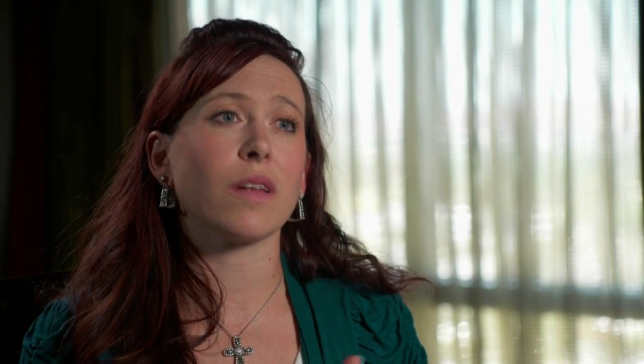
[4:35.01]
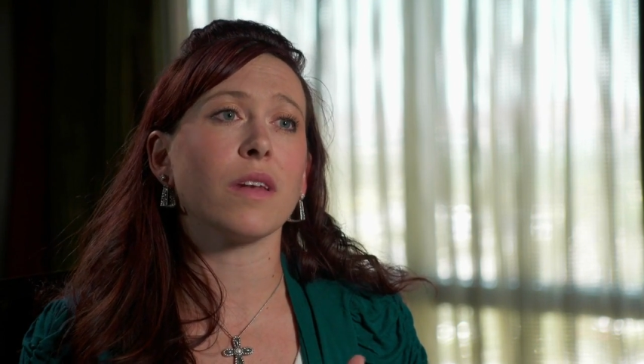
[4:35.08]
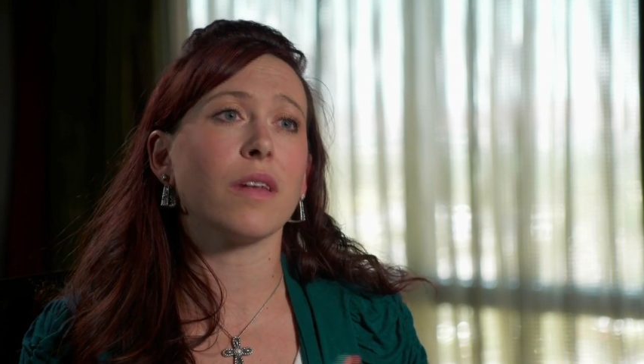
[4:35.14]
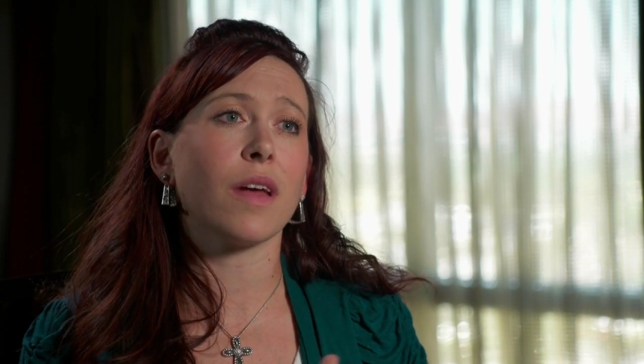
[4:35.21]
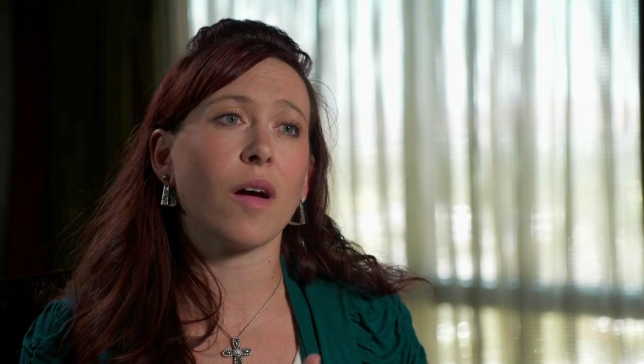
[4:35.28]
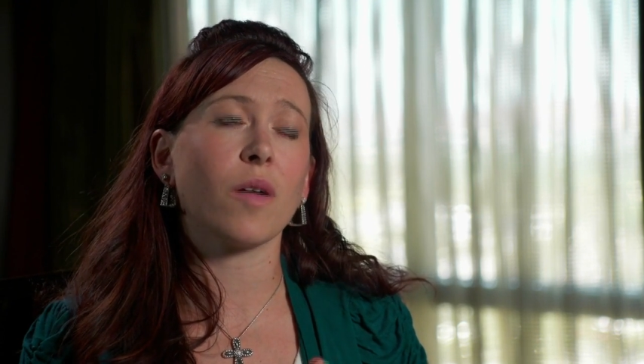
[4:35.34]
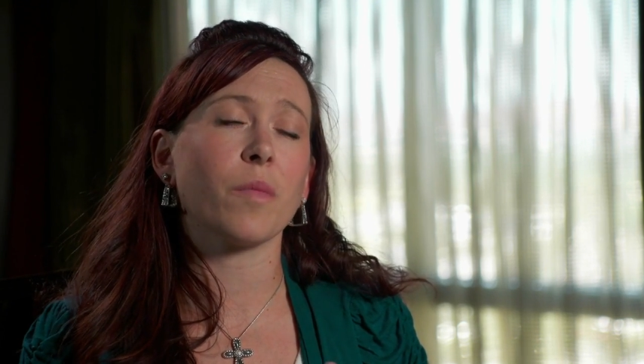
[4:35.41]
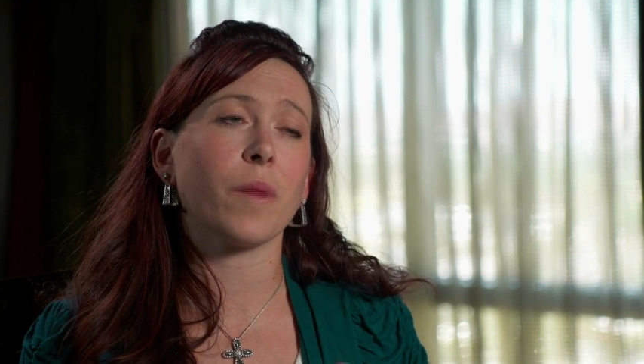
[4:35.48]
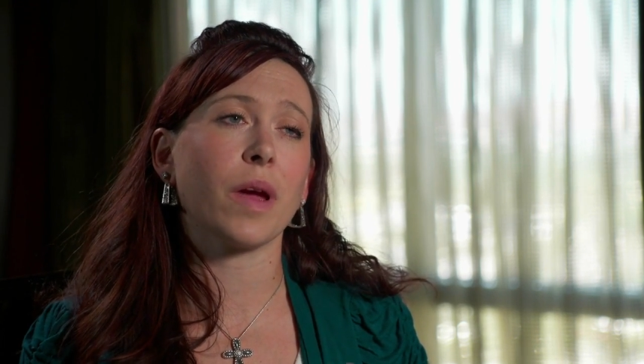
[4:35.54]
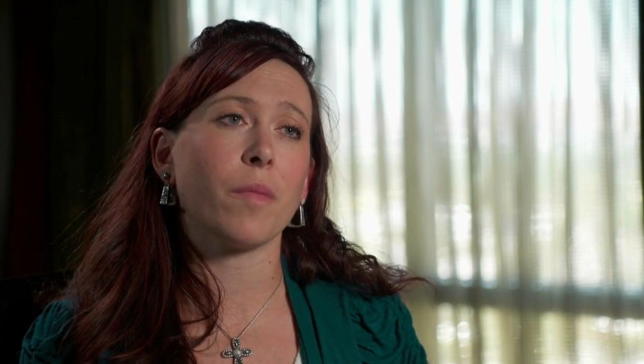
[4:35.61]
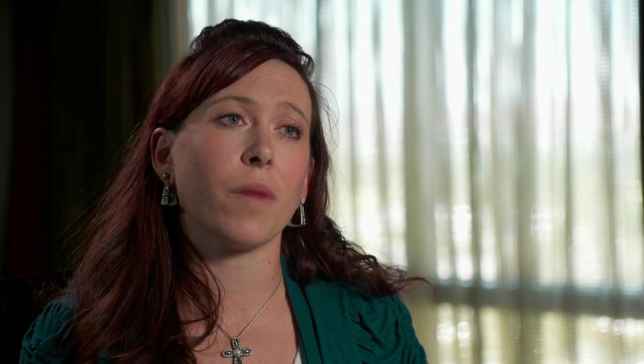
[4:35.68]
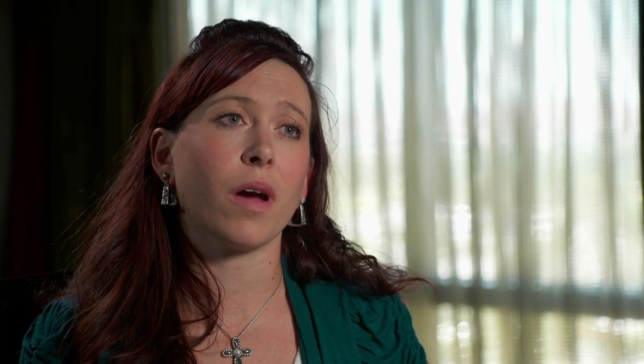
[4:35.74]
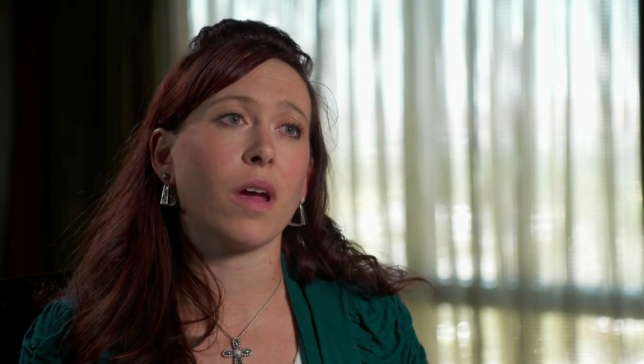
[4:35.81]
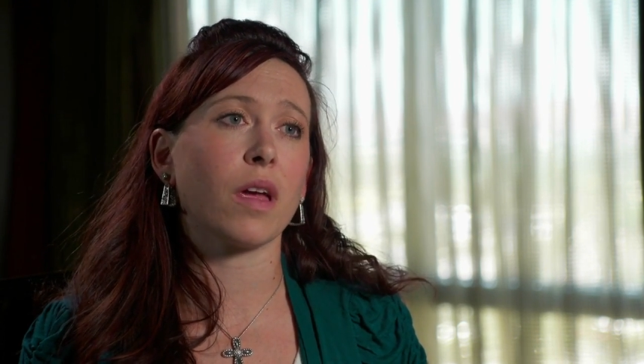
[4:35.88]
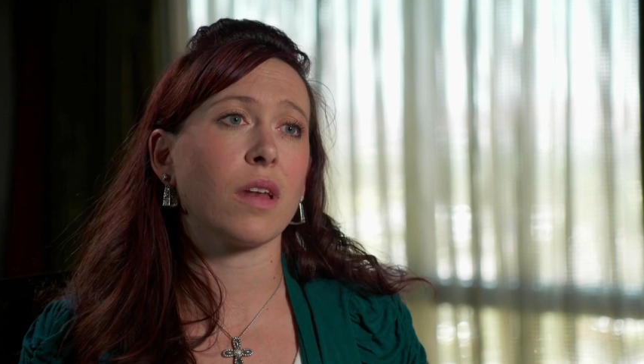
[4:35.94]
a doubt in my
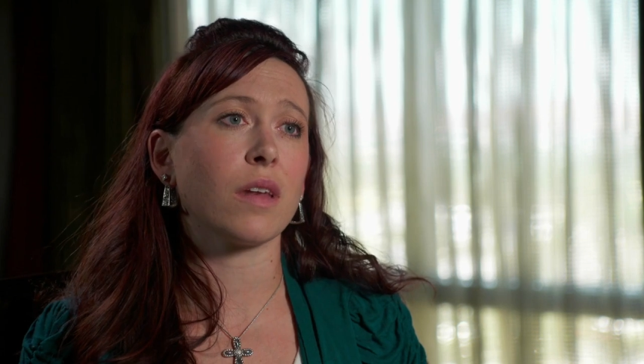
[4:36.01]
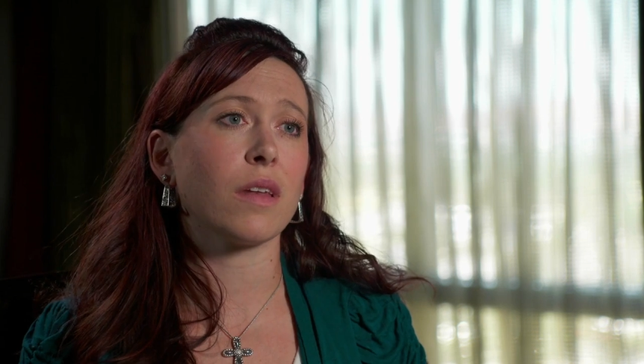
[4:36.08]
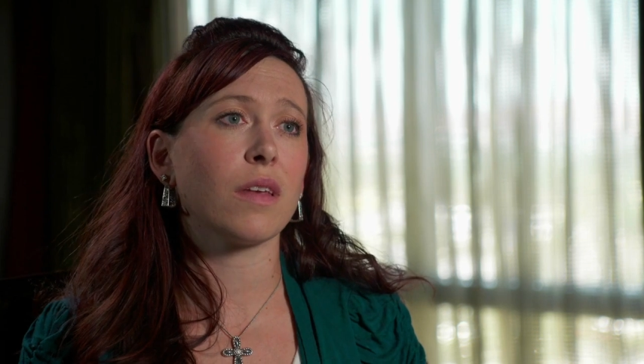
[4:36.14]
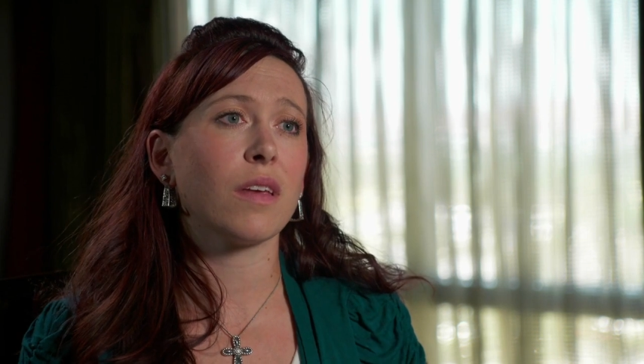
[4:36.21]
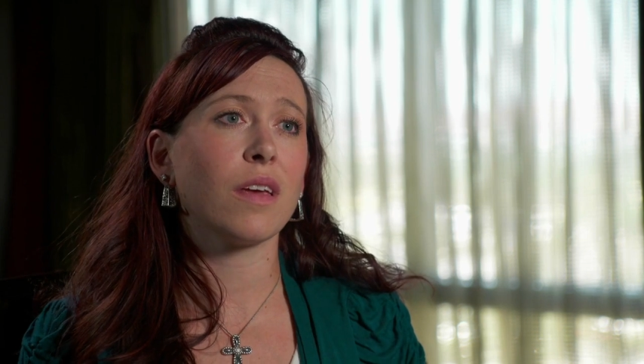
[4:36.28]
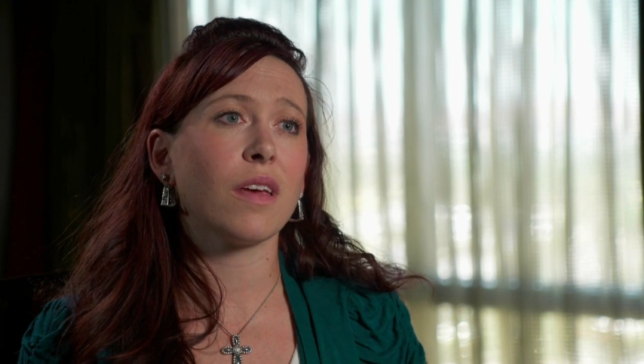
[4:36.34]
mind